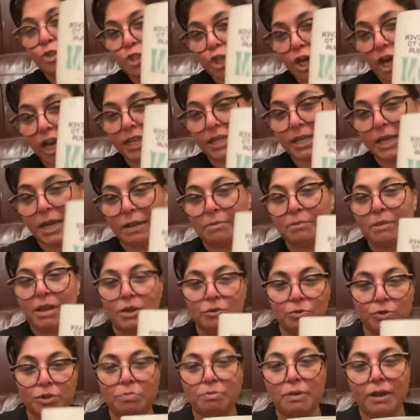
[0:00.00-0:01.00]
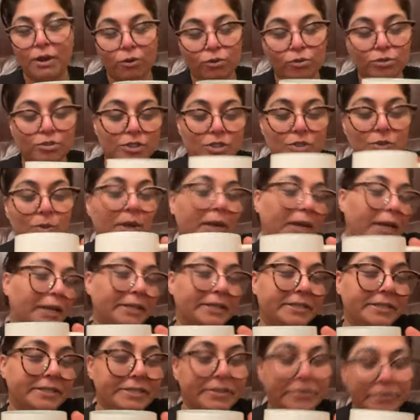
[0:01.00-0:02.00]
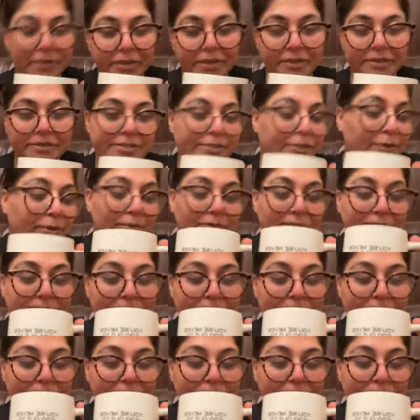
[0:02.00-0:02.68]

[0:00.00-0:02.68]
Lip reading: chai that I made with my own 2 hands. Okay, so.